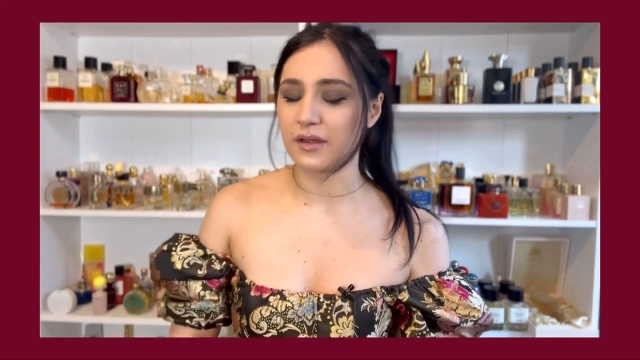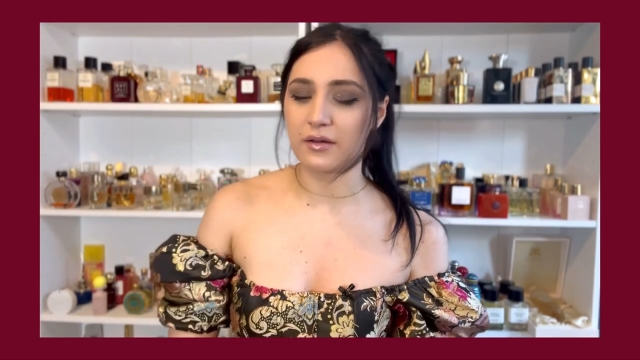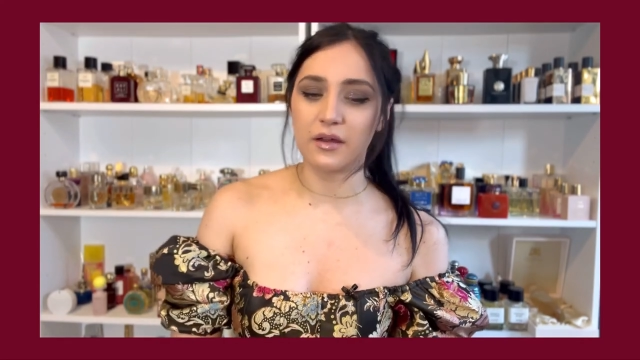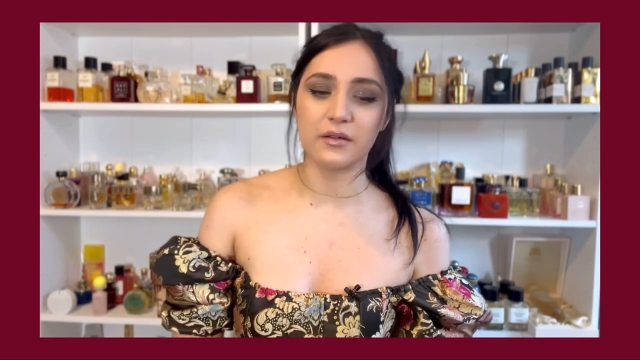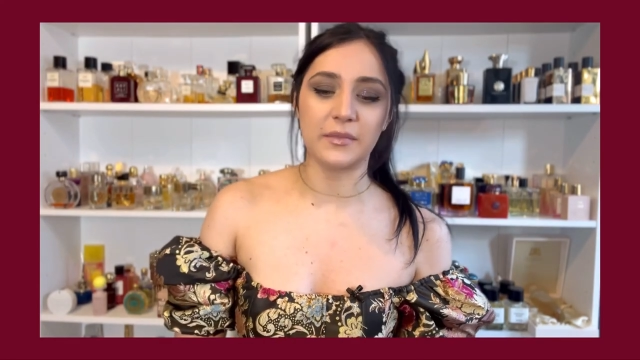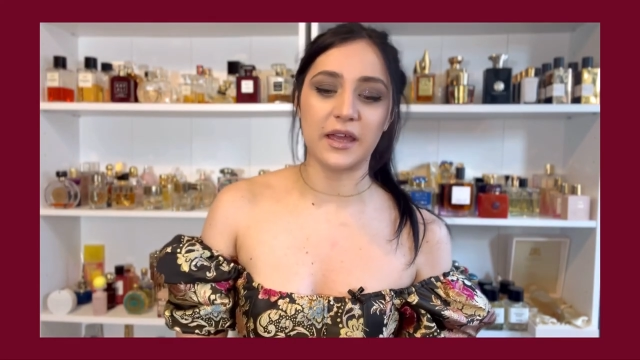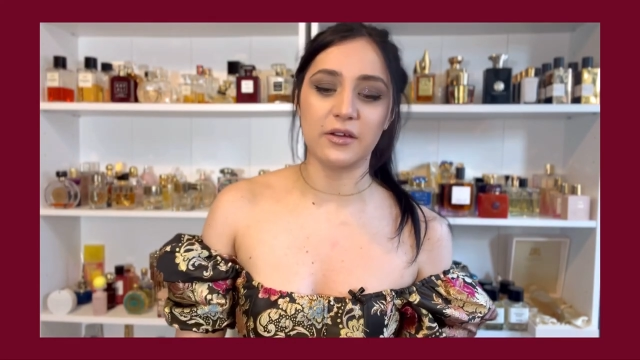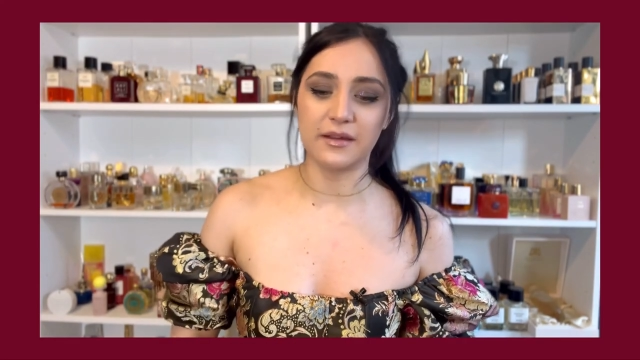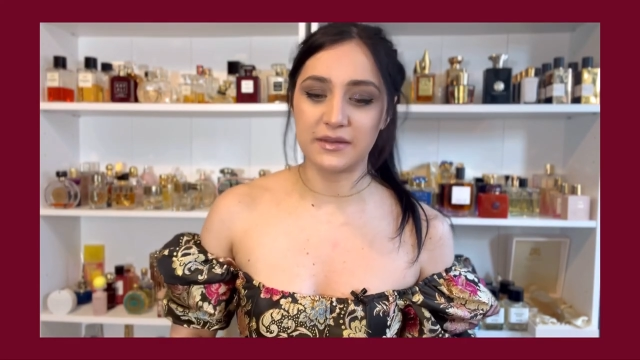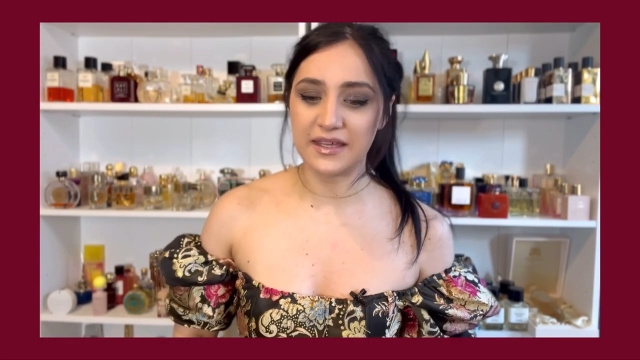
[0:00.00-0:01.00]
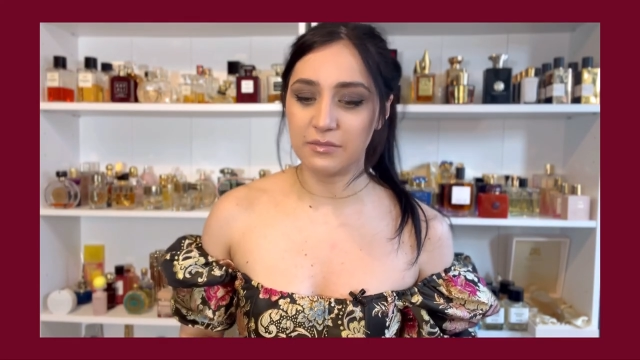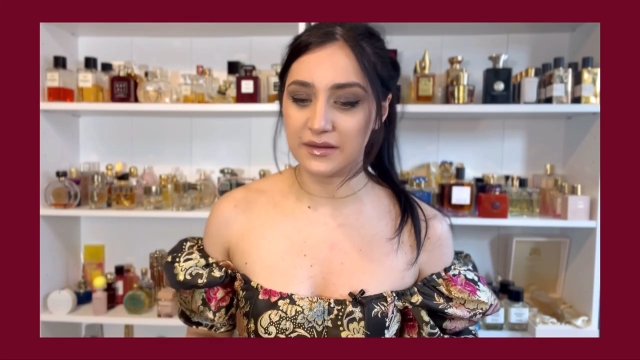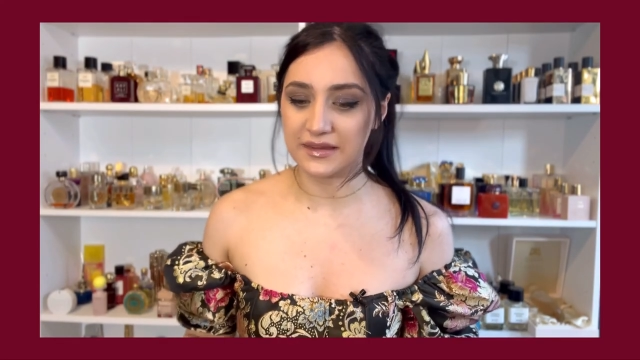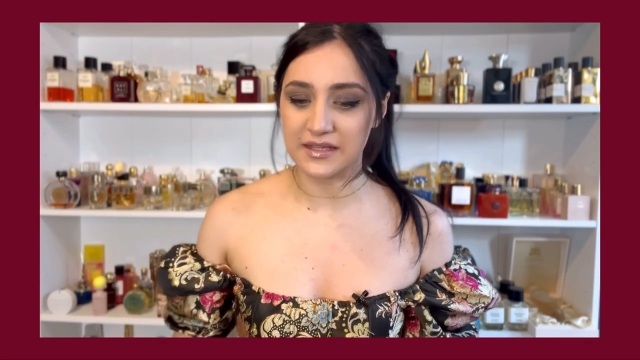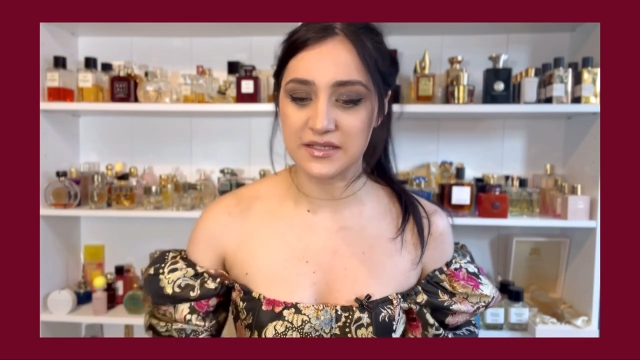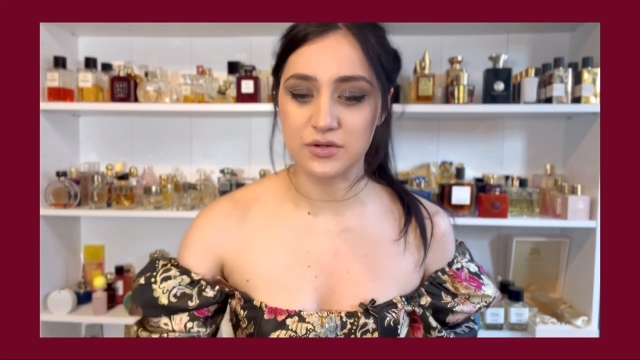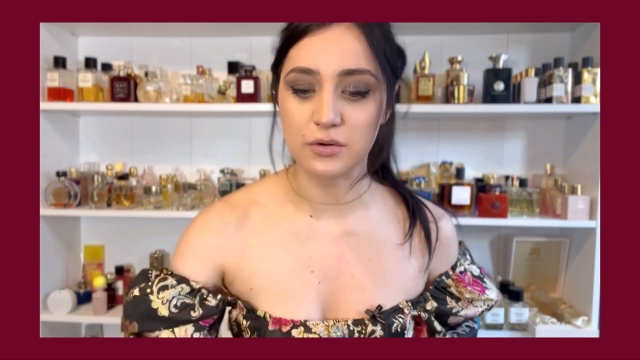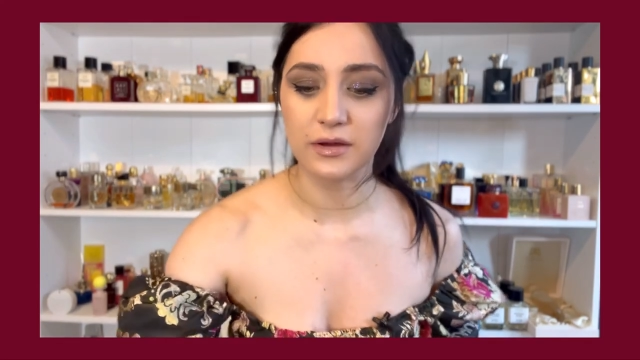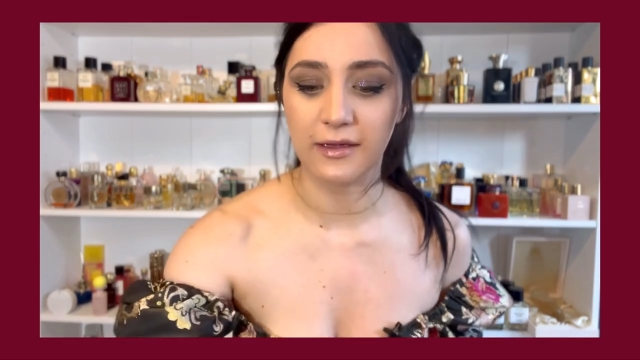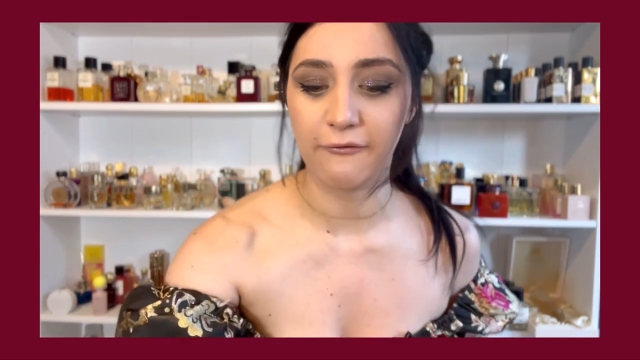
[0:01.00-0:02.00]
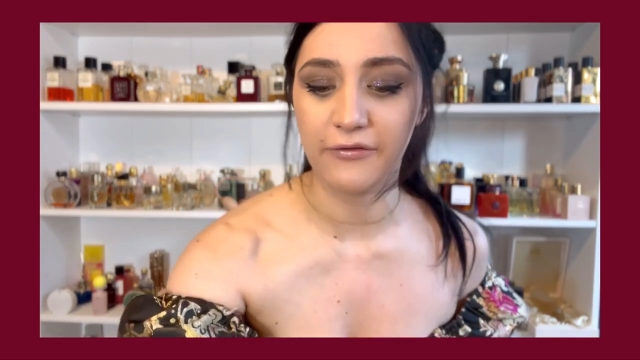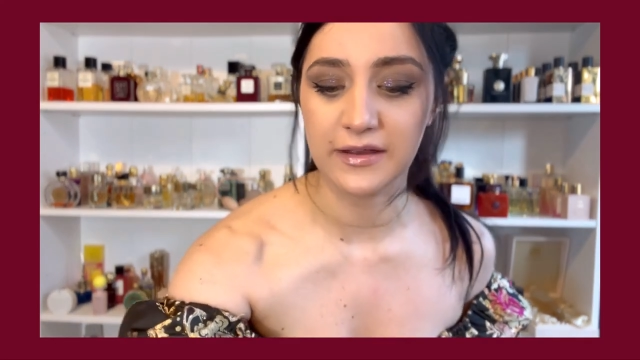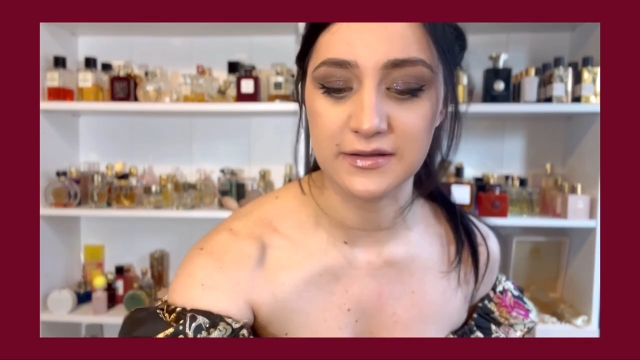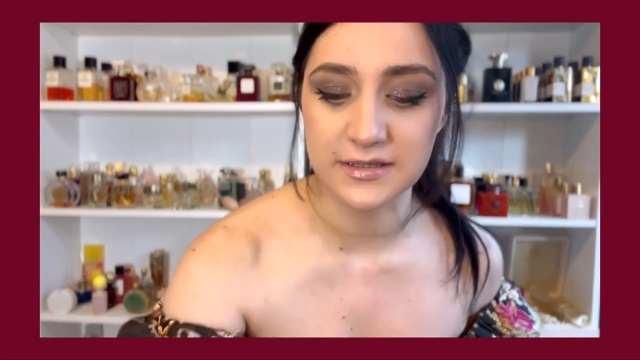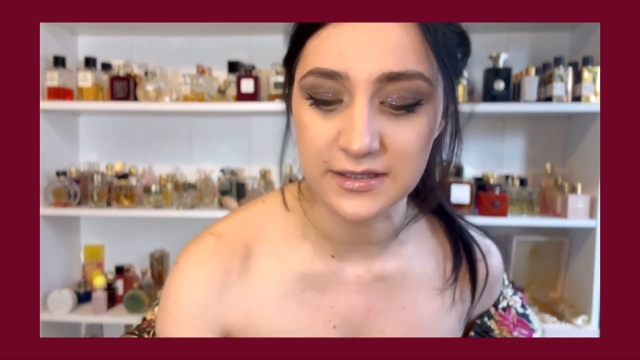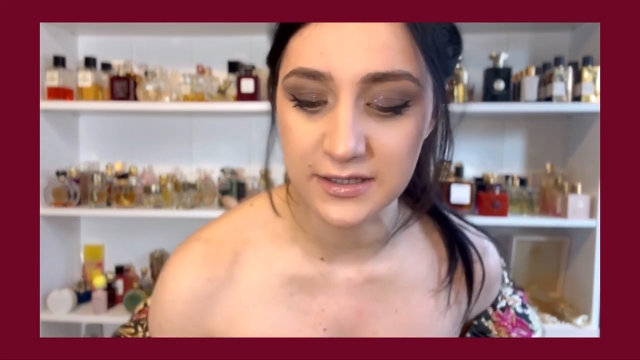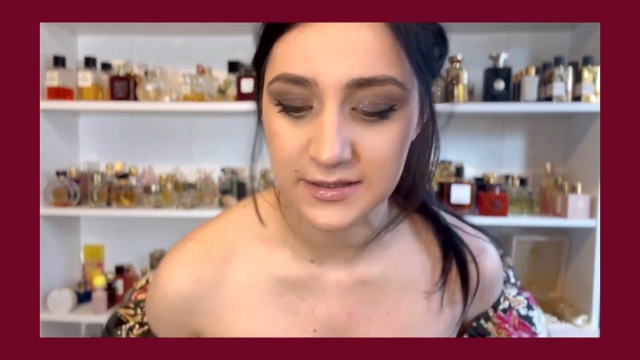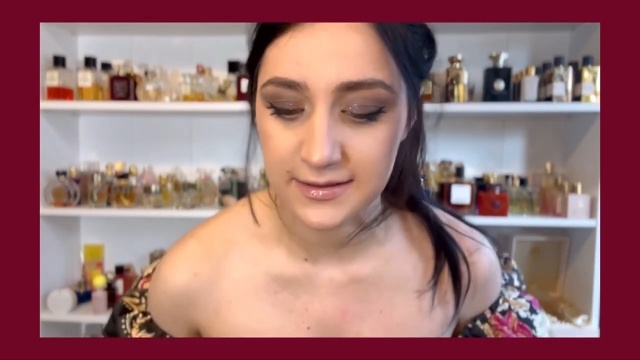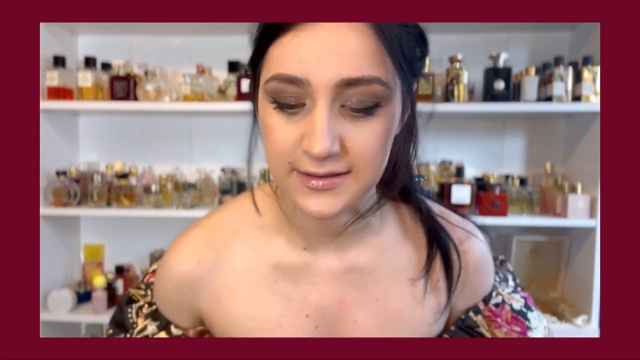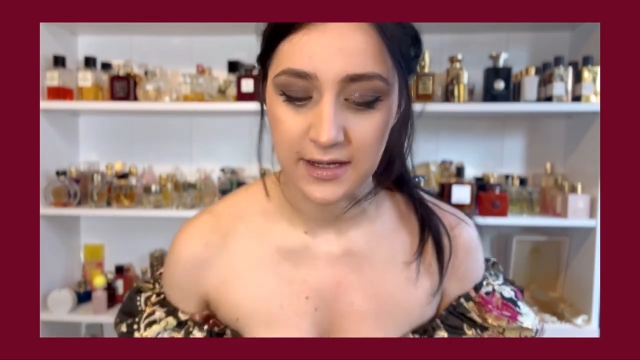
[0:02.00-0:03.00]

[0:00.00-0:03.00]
Oh my god, I'm keep destroying things, Jesus.